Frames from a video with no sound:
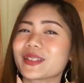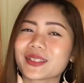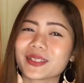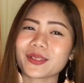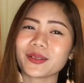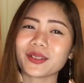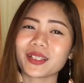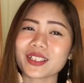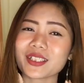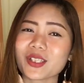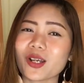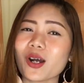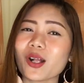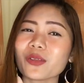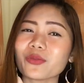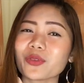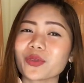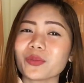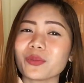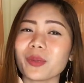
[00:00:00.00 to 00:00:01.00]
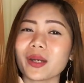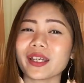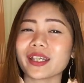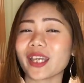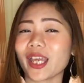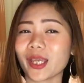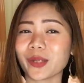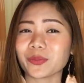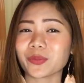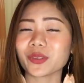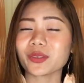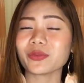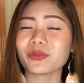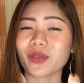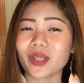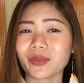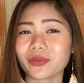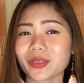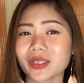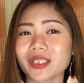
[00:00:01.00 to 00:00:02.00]
so, that's all for my April
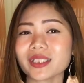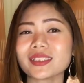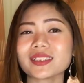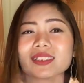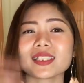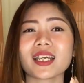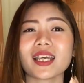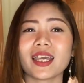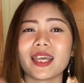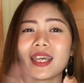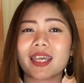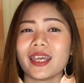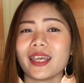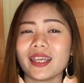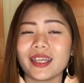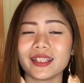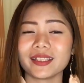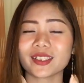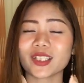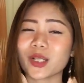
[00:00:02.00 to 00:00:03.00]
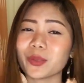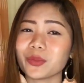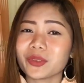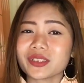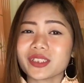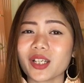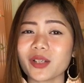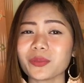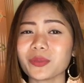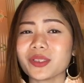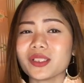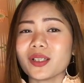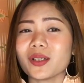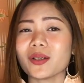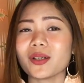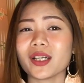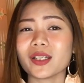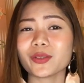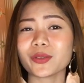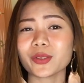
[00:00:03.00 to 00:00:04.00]
favorites. And comment down
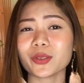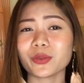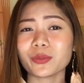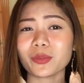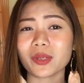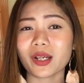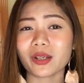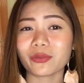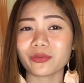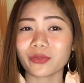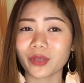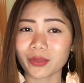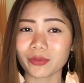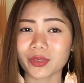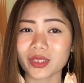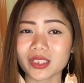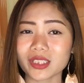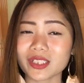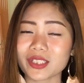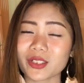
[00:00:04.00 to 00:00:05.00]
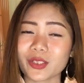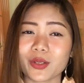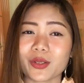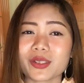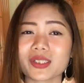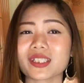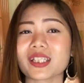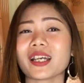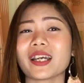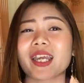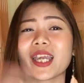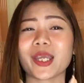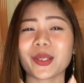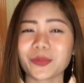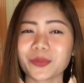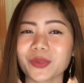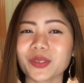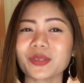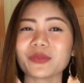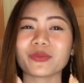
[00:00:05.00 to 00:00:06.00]
below ano yung mga favorites nyo sa
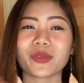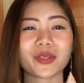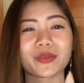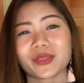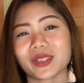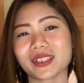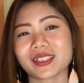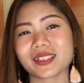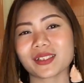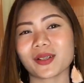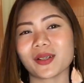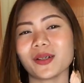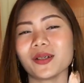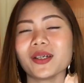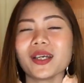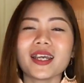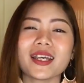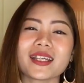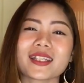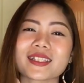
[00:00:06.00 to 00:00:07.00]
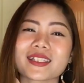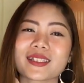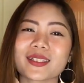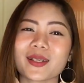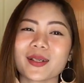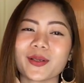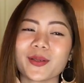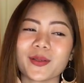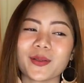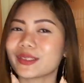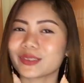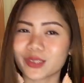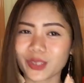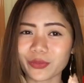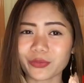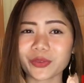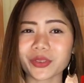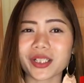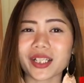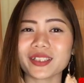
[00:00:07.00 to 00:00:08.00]
April favorites ko. So,
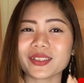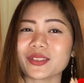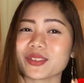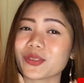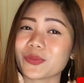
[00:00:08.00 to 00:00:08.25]
don't forget to